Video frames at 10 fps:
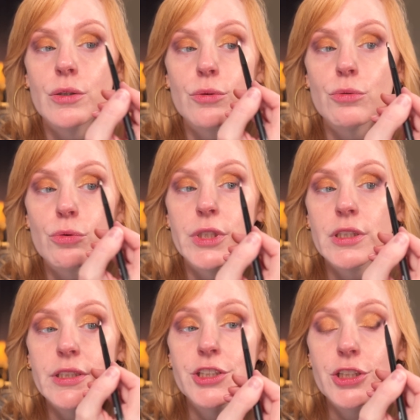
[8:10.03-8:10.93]

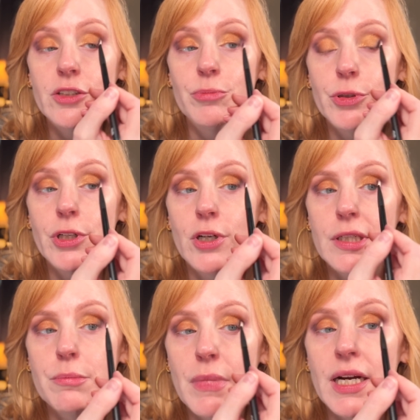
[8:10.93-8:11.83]
Really should have put
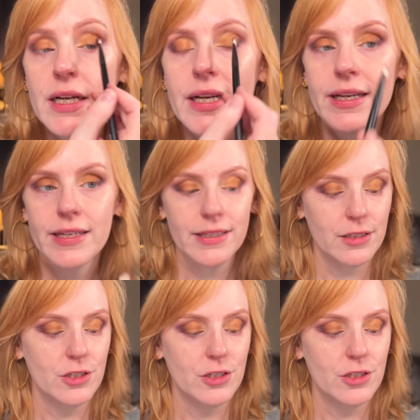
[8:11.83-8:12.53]
on my